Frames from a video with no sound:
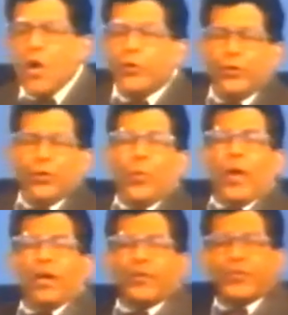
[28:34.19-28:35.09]
You
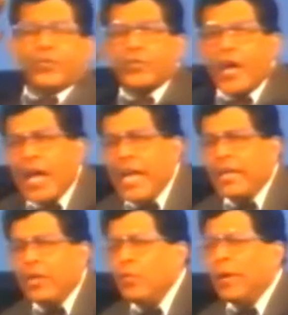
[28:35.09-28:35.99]
will say,
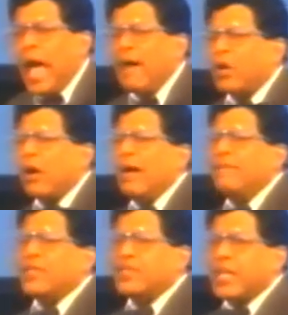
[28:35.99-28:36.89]
you will have a
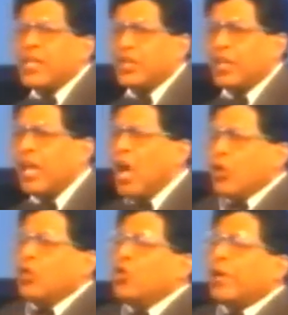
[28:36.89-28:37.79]
conversation.
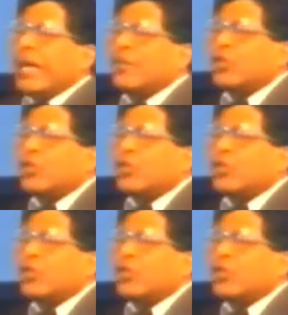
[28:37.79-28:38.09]
You can